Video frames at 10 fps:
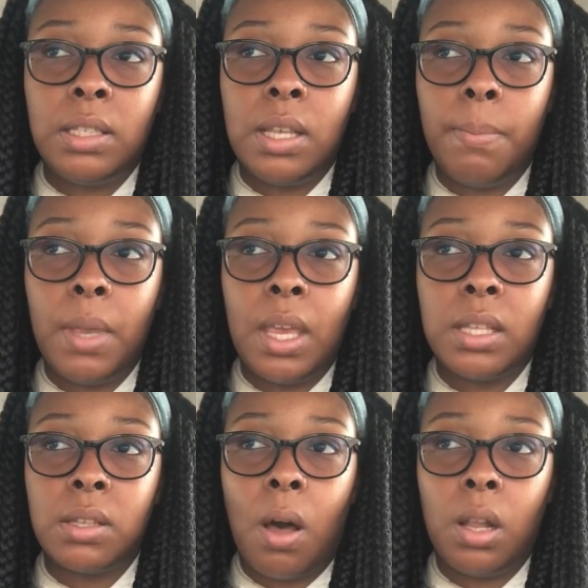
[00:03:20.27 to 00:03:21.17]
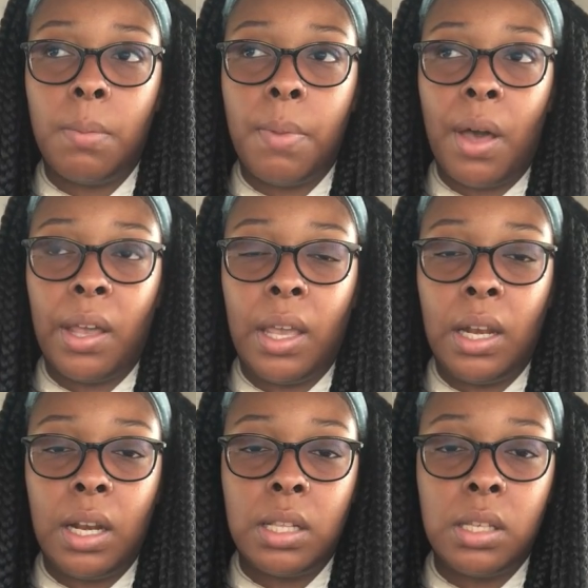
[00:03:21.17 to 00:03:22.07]
to me it's all about
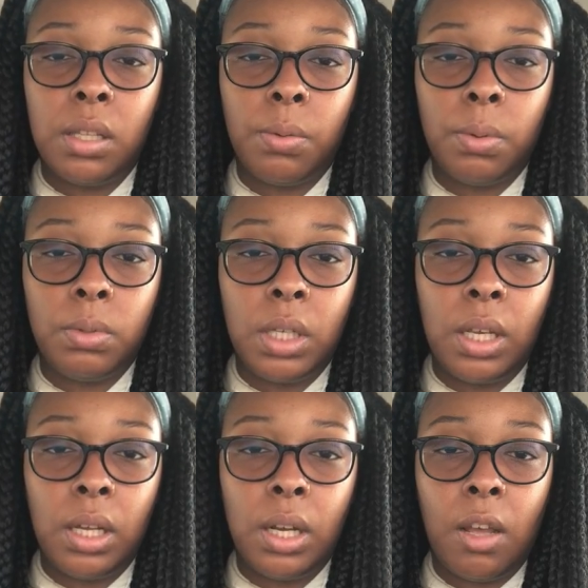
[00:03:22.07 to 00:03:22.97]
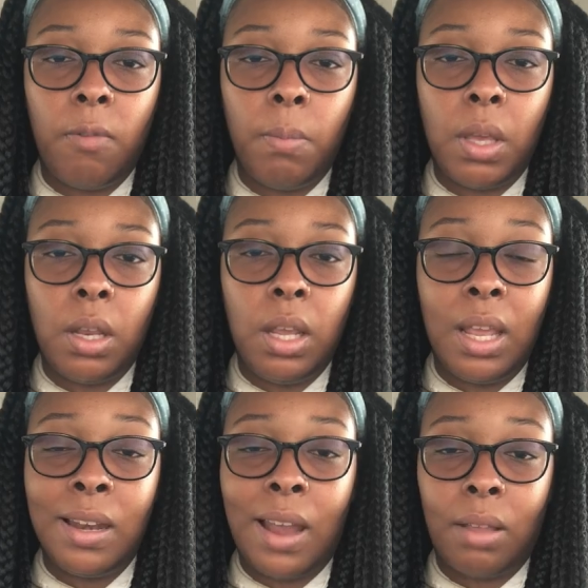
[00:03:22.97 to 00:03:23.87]
getting into the routine of me
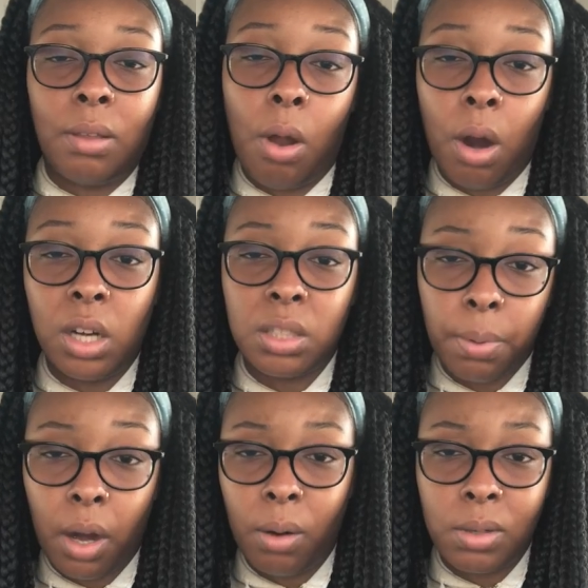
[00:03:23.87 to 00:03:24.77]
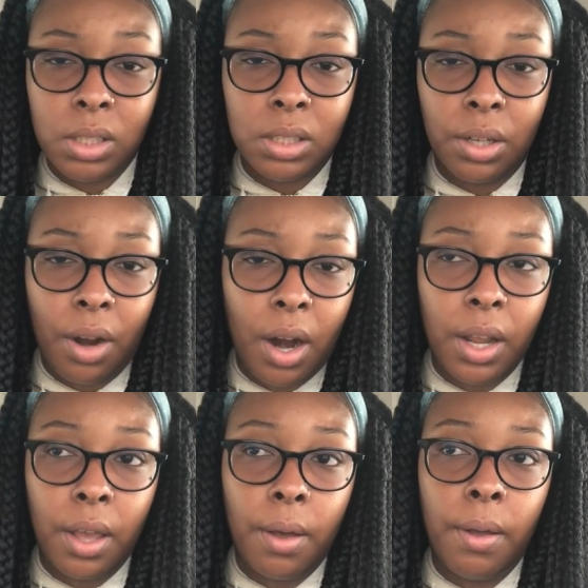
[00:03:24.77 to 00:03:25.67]
getting out the hardest part, which is the
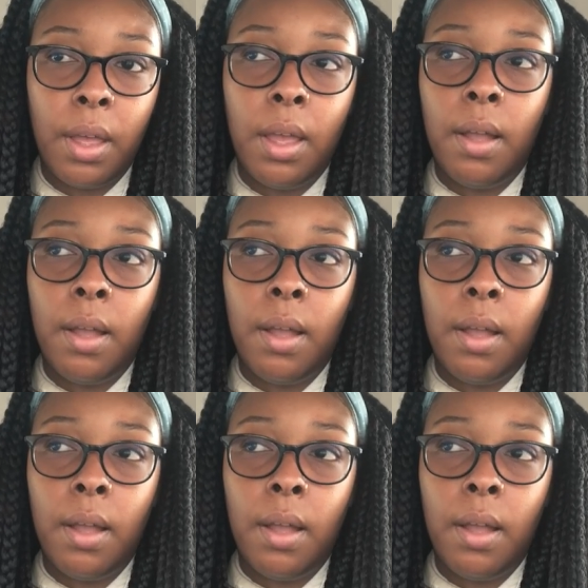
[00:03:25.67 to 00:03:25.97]
cardio.